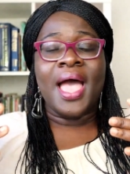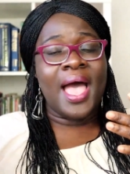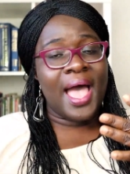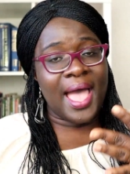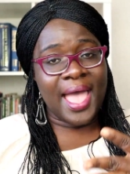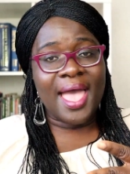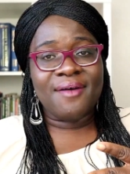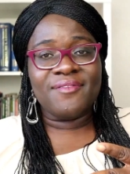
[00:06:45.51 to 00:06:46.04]

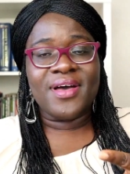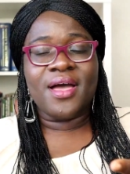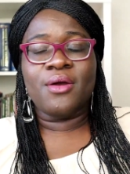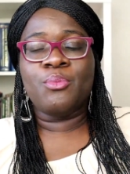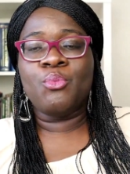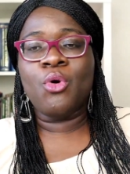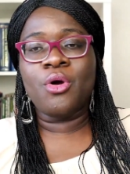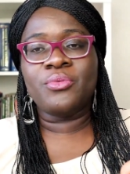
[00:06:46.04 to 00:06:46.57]

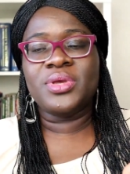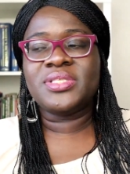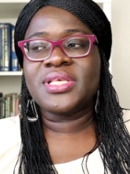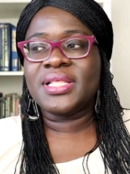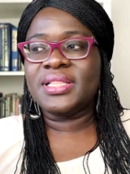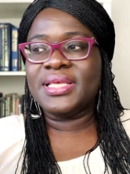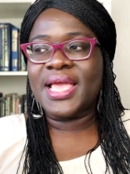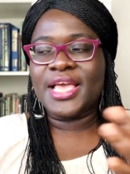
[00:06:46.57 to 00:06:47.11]
However, more
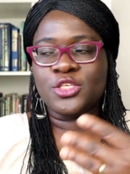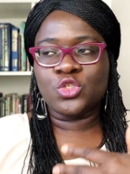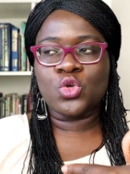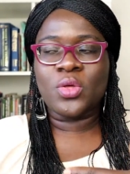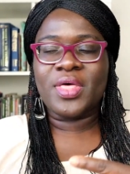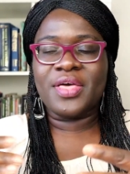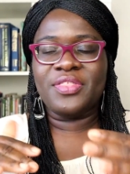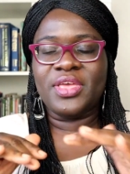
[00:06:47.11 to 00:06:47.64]
recently, I
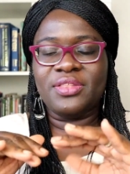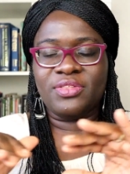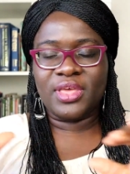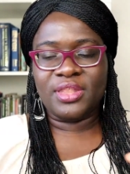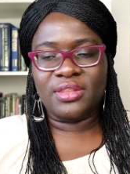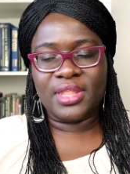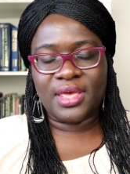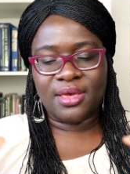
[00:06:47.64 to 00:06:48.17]
saw that in,
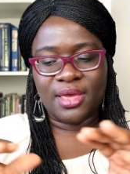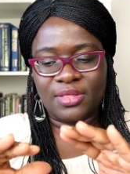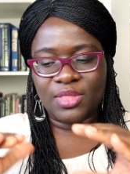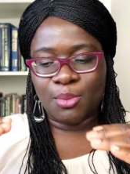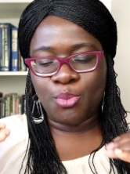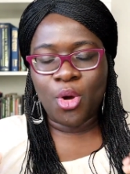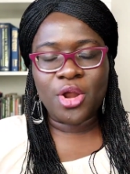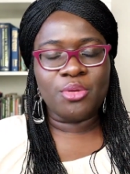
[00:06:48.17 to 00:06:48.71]
in, the, in
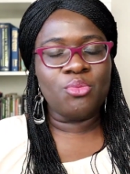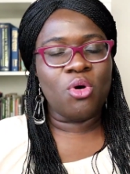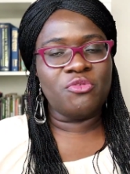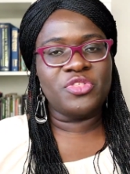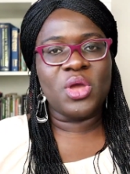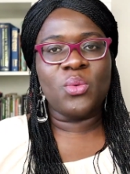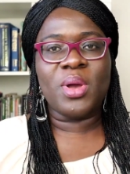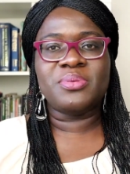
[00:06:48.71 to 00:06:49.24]
the bottom
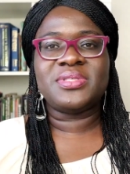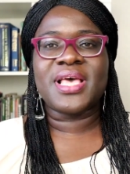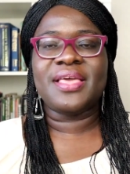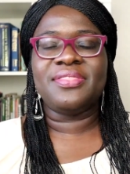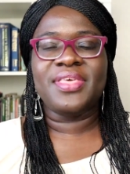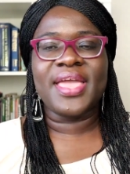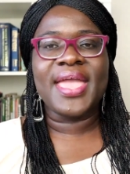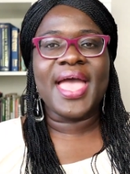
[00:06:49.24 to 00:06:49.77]
of their
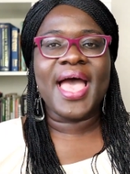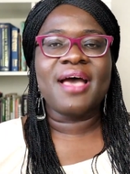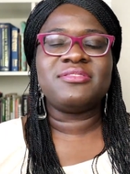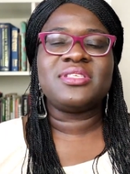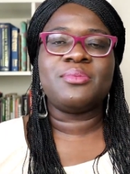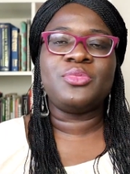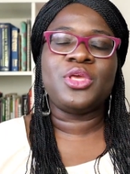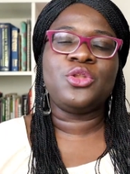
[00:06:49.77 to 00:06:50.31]
website, they have
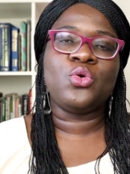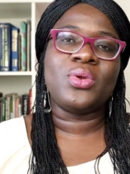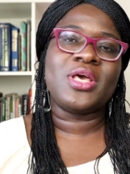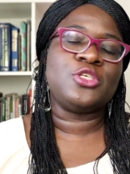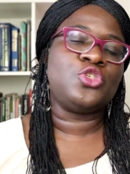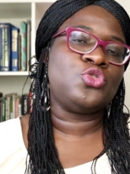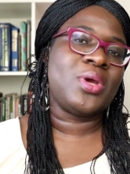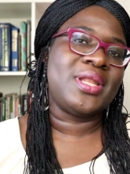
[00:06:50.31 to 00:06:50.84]
something known
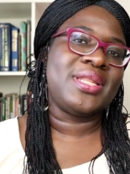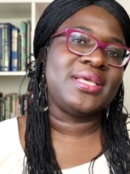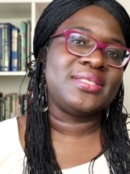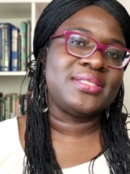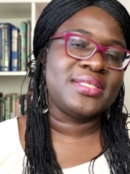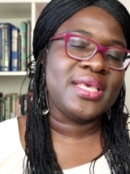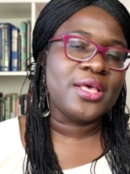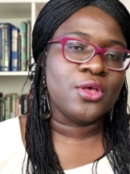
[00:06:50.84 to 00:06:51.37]
as trending
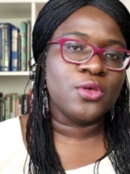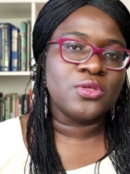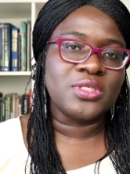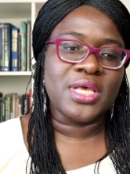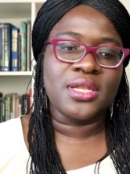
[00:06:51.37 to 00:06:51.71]
skills.